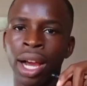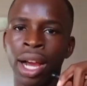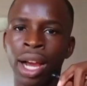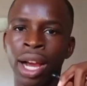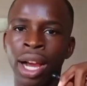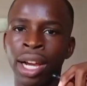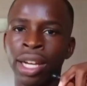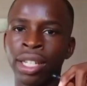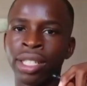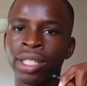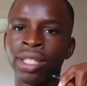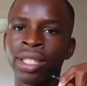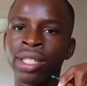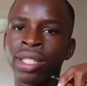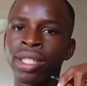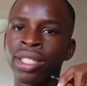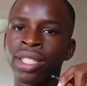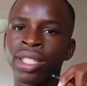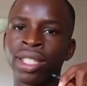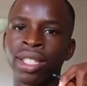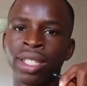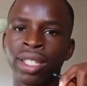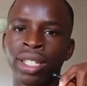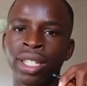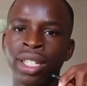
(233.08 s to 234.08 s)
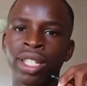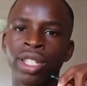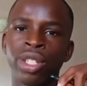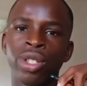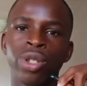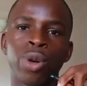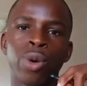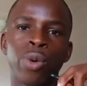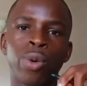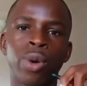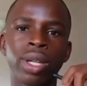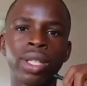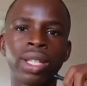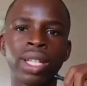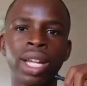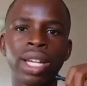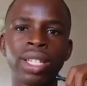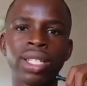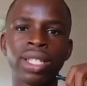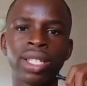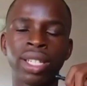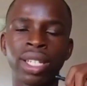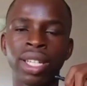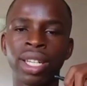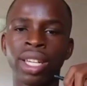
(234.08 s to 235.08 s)
and still your water
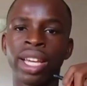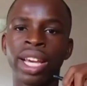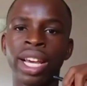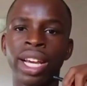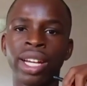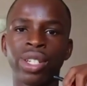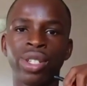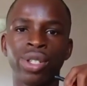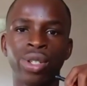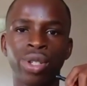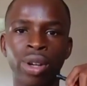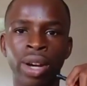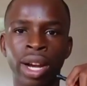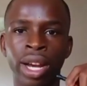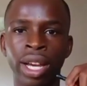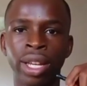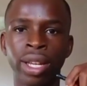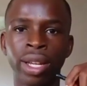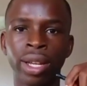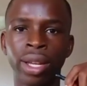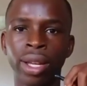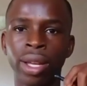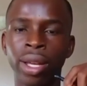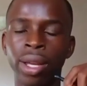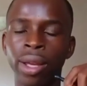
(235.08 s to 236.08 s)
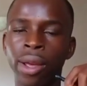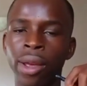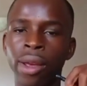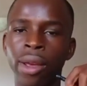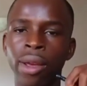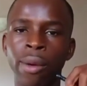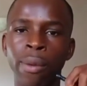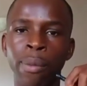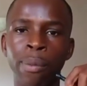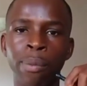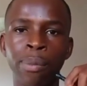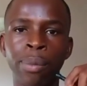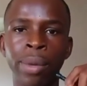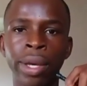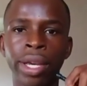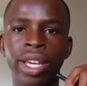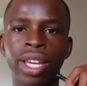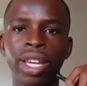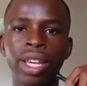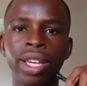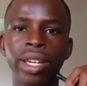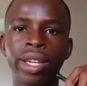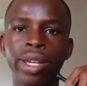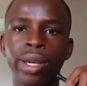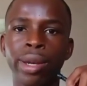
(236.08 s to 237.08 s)
still get dry,
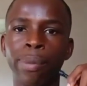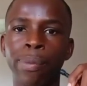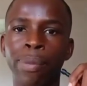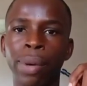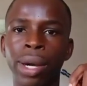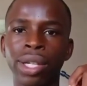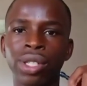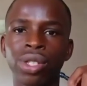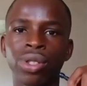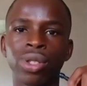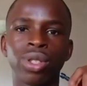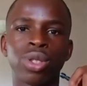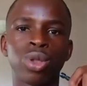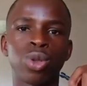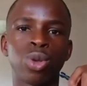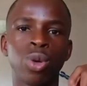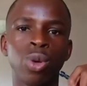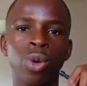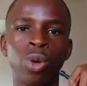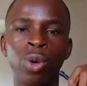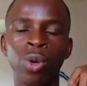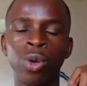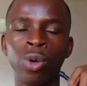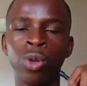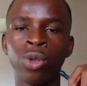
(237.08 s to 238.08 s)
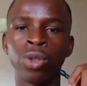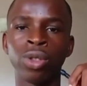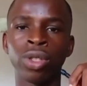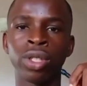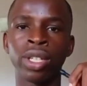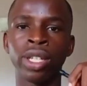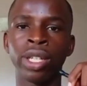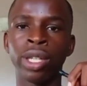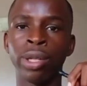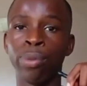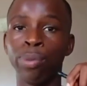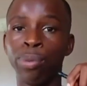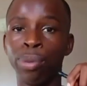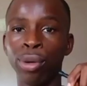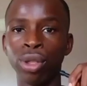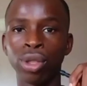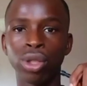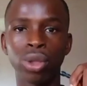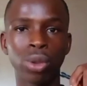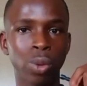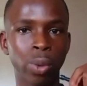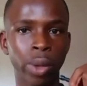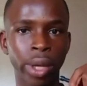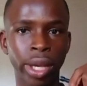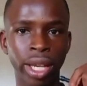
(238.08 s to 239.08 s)
making the battery to lose in
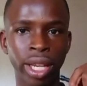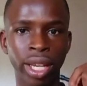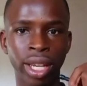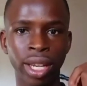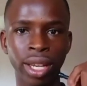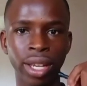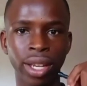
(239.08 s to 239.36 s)
both way.